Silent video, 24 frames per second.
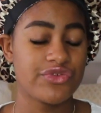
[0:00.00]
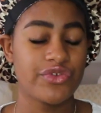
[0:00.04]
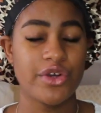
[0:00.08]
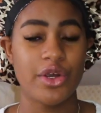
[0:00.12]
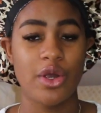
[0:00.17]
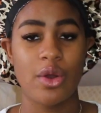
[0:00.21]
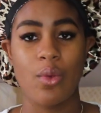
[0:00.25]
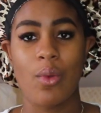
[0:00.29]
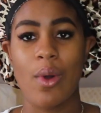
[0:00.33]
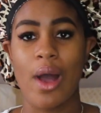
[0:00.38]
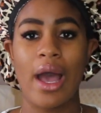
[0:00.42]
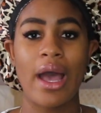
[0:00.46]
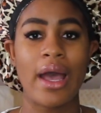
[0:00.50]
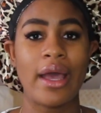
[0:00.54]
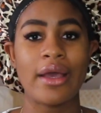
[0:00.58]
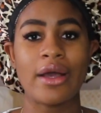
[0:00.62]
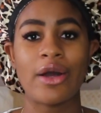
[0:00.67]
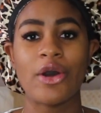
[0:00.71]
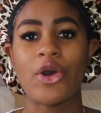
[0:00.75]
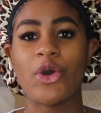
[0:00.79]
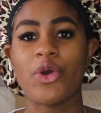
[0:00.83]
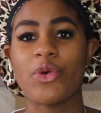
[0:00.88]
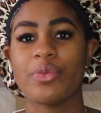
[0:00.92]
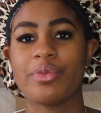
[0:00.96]
for a
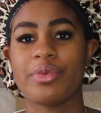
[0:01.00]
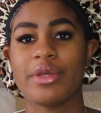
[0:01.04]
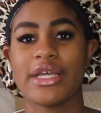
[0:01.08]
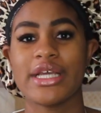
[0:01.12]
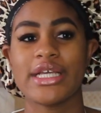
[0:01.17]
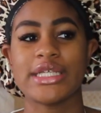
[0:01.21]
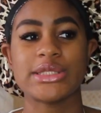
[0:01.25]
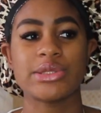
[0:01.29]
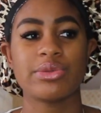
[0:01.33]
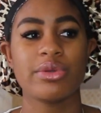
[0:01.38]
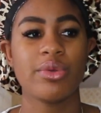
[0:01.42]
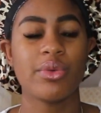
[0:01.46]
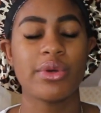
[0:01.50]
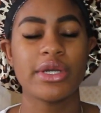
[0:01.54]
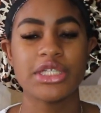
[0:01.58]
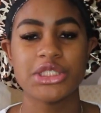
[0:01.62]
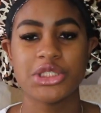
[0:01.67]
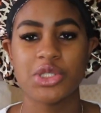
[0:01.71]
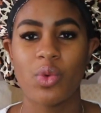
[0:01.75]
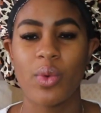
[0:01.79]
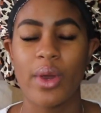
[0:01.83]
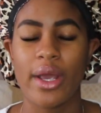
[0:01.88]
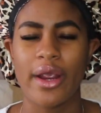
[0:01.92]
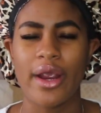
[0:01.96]
while because we wanted
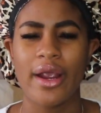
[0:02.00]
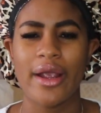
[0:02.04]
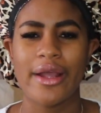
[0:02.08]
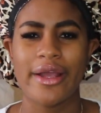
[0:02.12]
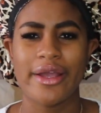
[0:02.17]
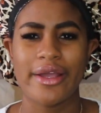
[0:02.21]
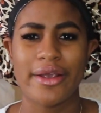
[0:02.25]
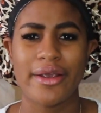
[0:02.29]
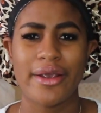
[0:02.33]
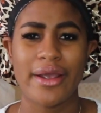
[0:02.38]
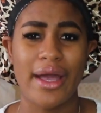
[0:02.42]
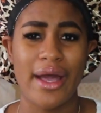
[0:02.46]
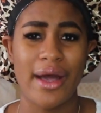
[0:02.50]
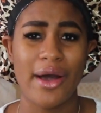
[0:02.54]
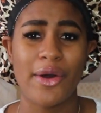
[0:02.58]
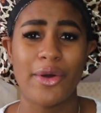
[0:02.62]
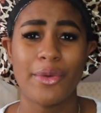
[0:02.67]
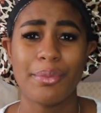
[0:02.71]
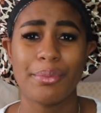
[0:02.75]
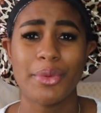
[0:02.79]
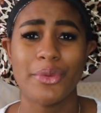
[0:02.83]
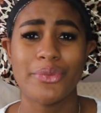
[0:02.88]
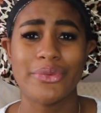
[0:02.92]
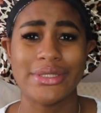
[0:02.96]
to wear our hair
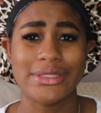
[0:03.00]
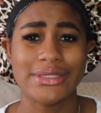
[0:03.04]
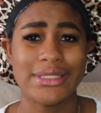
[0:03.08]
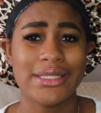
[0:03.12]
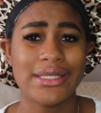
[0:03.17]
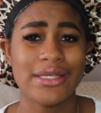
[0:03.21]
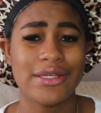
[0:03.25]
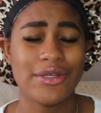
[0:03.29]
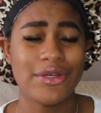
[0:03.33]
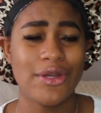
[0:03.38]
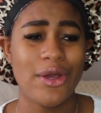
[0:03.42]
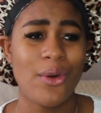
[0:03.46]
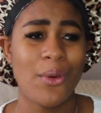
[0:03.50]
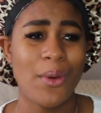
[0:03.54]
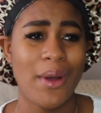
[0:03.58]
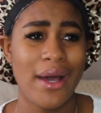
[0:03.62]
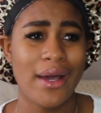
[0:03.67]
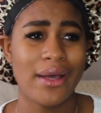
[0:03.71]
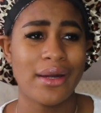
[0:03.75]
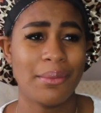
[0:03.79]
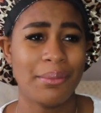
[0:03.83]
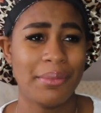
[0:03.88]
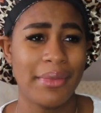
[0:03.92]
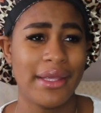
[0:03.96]
out, but we didn't know
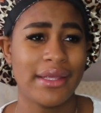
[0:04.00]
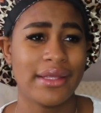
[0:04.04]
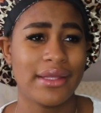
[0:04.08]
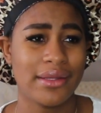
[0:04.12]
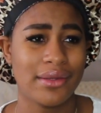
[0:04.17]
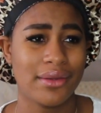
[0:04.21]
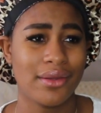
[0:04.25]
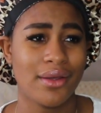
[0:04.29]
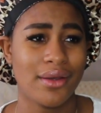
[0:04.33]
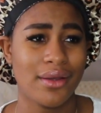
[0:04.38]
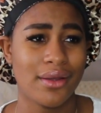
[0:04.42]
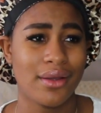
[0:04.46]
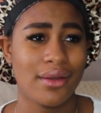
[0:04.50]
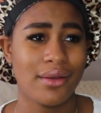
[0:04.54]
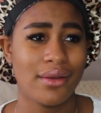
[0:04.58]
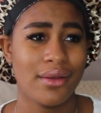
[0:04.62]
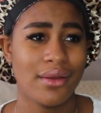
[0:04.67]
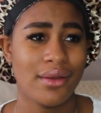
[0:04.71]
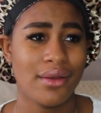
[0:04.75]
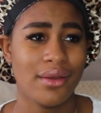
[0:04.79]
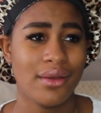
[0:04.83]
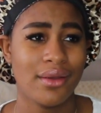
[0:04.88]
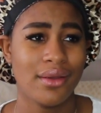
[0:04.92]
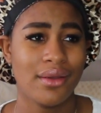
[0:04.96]
how to make it look
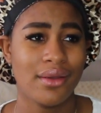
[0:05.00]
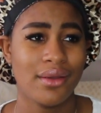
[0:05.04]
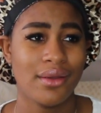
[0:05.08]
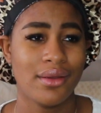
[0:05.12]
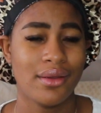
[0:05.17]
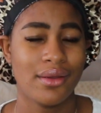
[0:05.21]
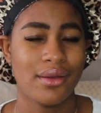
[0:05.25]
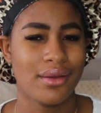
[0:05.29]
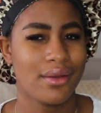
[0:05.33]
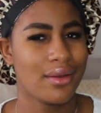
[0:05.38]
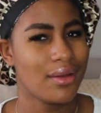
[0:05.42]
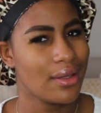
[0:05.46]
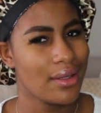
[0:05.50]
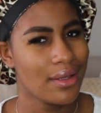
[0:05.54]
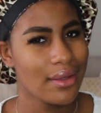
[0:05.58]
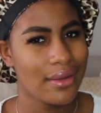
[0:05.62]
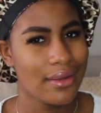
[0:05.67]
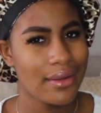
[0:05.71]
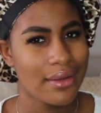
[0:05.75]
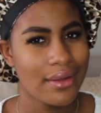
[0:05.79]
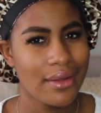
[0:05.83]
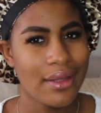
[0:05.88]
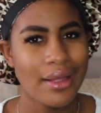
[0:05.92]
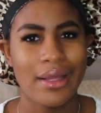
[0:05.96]

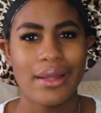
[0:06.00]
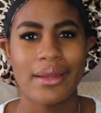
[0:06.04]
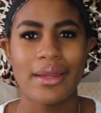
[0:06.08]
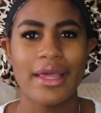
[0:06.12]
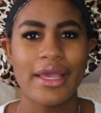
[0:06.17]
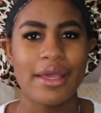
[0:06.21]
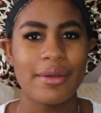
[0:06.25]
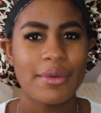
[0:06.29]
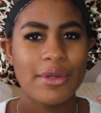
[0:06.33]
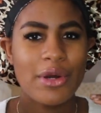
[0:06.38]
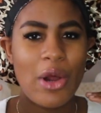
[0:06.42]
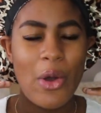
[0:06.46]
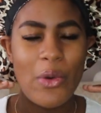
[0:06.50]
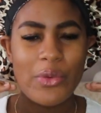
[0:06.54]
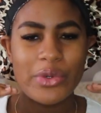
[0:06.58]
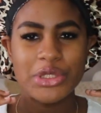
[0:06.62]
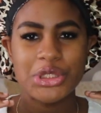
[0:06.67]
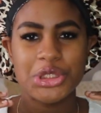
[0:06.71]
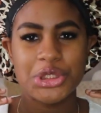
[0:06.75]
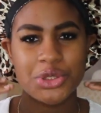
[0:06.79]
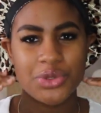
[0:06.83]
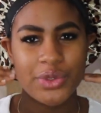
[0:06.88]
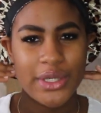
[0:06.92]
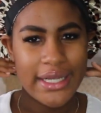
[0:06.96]
good. Like, it would always
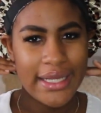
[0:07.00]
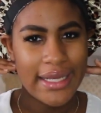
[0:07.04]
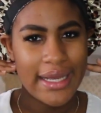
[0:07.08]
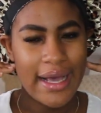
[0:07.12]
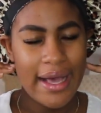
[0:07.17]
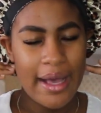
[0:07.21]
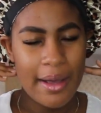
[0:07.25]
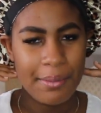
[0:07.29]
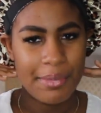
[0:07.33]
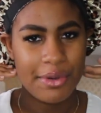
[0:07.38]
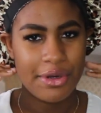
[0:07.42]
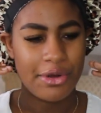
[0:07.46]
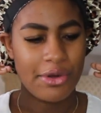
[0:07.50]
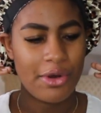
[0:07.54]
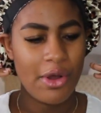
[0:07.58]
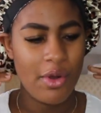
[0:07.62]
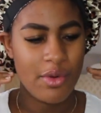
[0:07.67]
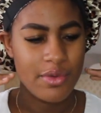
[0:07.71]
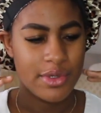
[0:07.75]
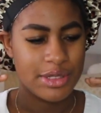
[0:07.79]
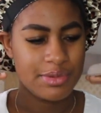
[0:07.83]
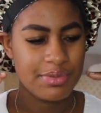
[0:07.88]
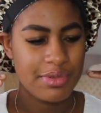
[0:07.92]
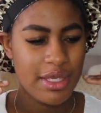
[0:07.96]
shrink up and it would
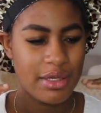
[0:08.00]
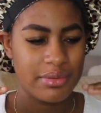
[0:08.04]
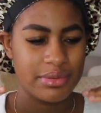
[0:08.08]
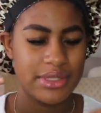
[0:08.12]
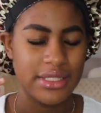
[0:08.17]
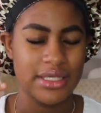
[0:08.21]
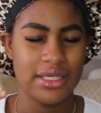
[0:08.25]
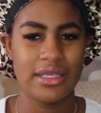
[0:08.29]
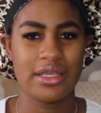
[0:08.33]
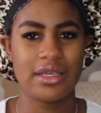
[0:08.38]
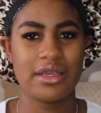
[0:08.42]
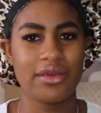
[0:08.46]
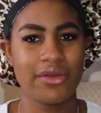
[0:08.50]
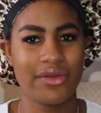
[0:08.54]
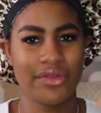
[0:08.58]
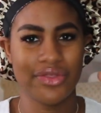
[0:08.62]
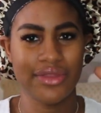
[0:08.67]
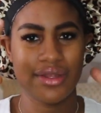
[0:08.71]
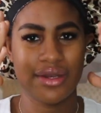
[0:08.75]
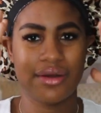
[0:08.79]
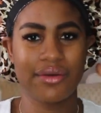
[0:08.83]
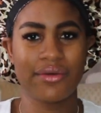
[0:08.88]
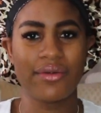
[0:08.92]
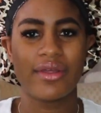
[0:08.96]
always be up to here and
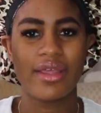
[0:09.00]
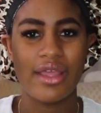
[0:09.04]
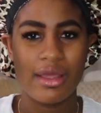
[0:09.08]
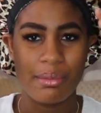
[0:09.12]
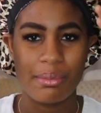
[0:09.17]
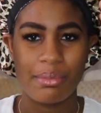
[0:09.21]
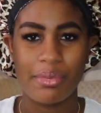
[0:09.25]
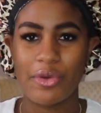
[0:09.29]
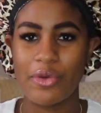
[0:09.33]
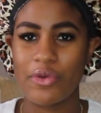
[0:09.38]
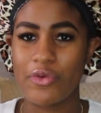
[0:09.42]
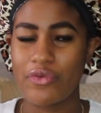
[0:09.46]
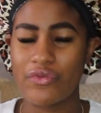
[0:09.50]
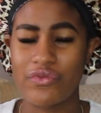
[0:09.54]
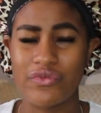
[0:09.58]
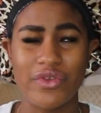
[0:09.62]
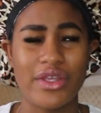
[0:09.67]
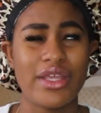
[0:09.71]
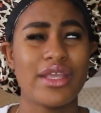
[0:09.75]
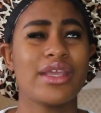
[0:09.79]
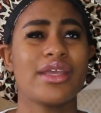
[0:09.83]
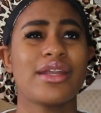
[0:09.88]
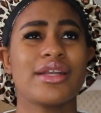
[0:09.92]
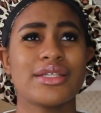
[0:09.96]
then it'll get
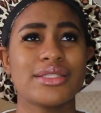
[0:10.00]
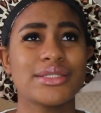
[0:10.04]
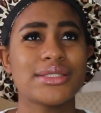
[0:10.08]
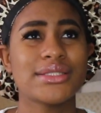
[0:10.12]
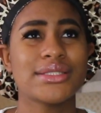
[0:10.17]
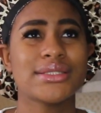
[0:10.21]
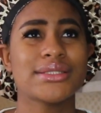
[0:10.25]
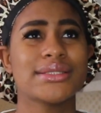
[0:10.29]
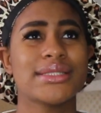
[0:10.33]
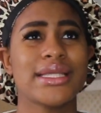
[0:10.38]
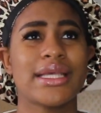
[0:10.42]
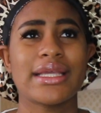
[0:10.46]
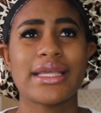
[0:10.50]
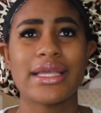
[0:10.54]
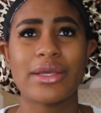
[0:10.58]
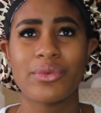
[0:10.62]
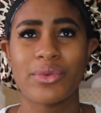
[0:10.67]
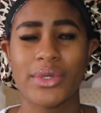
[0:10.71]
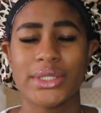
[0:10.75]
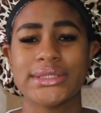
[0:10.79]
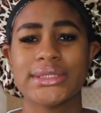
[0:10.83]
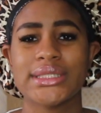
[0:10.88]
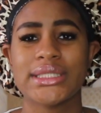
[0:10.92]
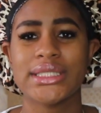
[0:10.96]
poofy, and it's just like, it
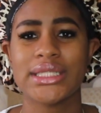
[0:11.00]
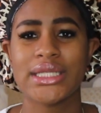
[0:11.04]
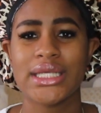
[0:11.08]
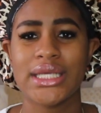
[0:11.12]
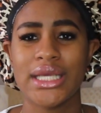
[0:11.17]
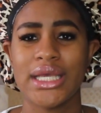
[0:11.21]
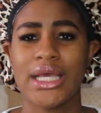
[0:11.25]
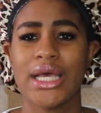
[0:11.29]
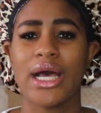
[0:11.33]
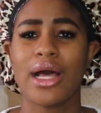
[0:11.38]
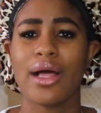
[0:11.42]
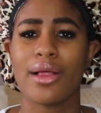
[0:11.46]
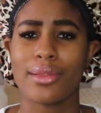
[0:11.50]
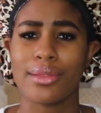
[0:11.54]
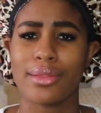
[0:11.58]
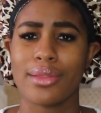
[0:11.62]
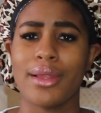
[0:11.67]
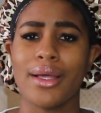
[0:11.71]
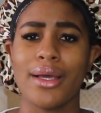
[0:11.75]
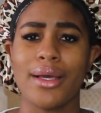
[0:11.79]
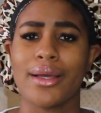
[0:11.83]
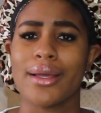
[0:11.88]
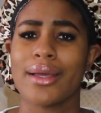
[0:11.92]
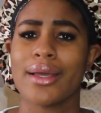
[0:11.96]
wasn't a
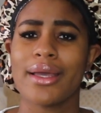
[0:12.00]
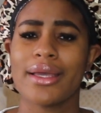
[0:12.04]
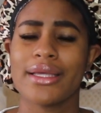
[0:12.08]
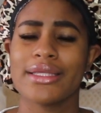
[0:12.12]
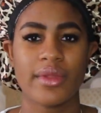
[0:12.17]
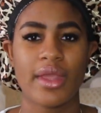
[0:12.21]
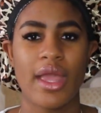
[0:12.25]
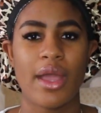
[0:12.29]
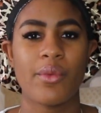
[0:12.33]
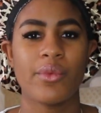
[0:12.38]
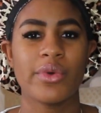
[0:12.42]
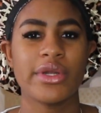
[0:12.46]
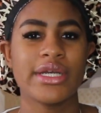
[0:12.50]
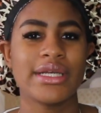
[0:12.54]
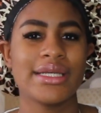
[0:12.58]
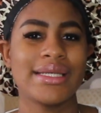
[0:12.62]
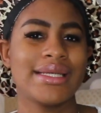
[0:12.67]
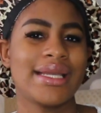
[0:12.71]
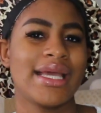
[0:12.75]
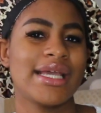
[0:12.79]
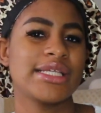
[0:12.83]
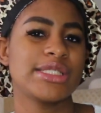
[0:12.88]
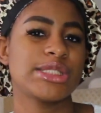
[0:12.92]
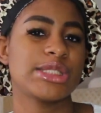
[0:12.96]
look. I wanted
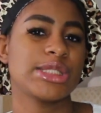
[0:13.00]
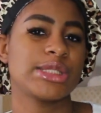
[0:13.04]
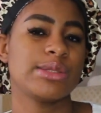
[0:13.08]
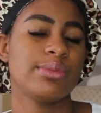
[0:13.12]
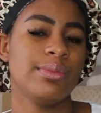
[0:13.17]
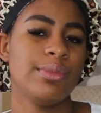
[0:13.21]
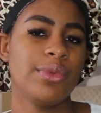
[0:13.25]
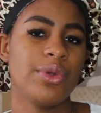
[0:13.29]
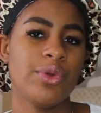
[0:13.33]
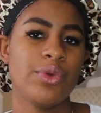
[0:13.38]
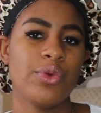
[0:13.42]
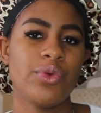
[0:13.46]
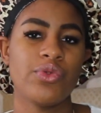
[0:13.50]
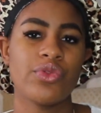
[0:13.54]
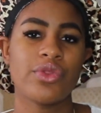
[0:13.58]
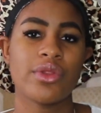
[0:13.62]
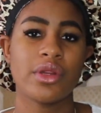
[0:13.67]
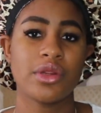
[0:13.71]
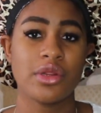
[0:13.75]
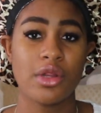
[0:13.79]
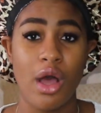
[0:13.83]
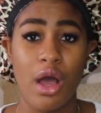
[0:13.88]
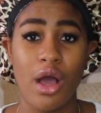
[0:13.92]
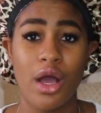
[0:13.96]
nice, smooth,
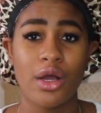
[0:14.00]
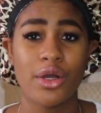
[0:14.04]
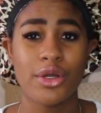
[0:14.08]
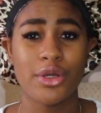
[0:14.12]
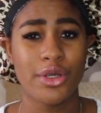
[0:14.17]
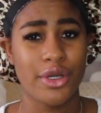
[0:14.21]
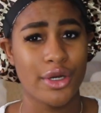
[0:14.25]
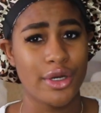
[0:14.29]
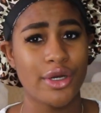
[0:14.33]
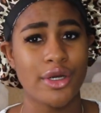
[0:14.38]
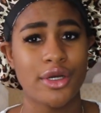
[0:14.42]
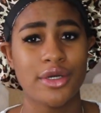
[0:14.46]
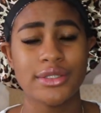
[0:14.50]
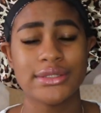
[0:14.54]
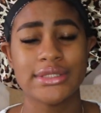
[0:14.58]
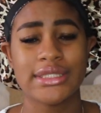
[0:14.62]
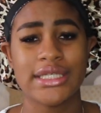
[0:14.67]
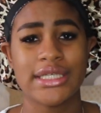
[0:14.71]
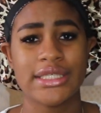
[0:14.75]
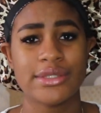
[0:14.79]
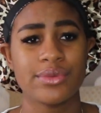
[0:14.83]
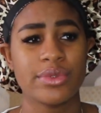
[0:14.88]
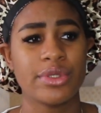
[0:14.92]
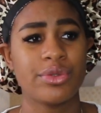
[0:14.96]
long curls,
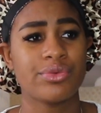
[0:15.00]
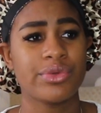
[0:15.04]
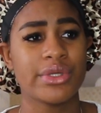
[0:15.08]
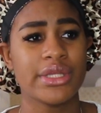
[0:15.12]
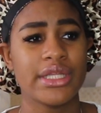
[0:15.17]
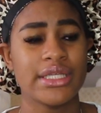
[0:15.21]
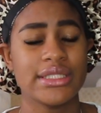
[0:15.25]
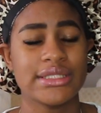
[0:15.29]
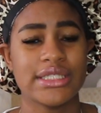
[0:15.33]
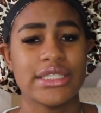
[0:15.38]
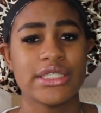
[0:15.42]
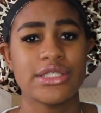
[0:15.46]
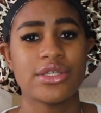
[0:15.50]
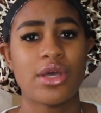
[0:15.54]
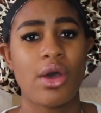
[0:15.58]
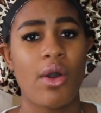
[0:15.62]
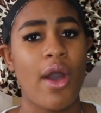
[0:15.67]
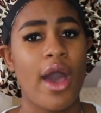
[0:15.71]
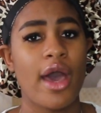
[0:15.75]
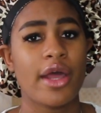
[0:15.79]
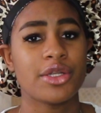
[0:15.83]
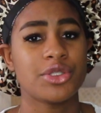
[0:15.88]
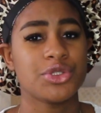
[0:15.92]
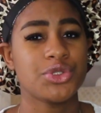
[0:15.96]
and we really didn't know
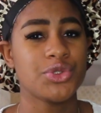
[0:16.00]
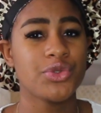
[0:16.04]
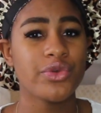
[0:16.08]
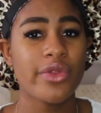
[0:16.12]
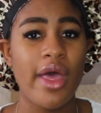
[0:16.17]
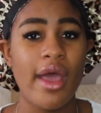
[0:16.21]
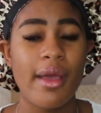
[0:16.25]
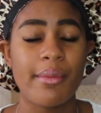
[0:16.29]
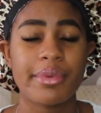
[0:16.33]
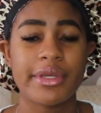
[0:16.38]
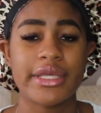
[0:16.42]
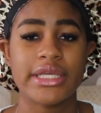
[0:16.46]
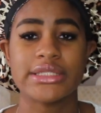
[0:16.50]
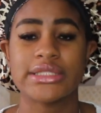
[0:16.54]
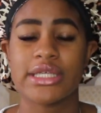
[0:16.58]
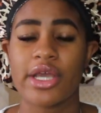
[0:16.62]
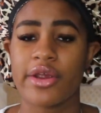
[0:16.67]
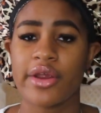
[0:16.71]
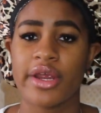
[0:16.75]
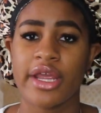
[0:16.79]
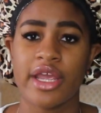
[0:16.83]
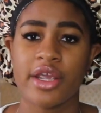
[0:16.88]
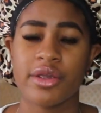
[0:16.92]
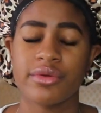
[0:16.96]
how to do that because
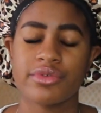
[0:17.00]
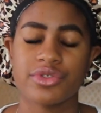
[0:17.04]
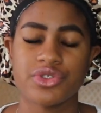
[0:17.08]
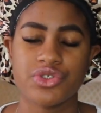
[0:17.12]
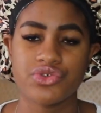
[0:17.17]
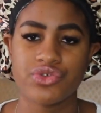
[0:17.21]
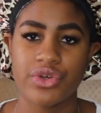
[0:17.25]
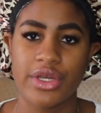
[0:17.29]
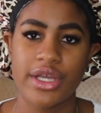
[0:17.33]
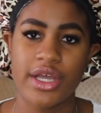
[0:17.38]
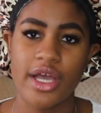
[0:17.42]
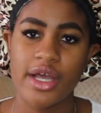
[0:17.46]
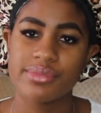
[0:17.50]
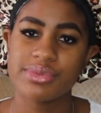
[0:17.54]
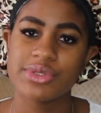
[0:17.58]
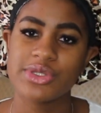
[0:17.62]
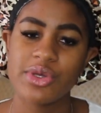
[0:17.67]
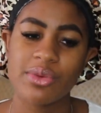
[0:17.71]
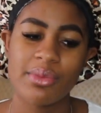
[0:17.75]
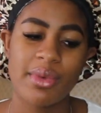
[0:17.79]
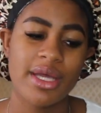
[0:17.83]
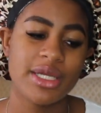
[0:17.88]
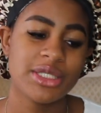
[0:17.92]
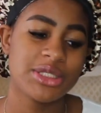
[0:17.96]
our hair would shrink up
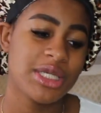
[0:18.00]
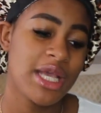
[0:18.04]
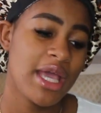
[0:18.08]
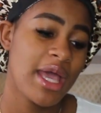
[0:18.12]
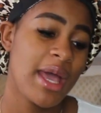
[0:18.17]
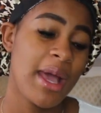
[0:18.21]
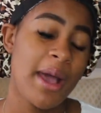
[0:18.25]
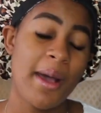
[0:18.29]
so much.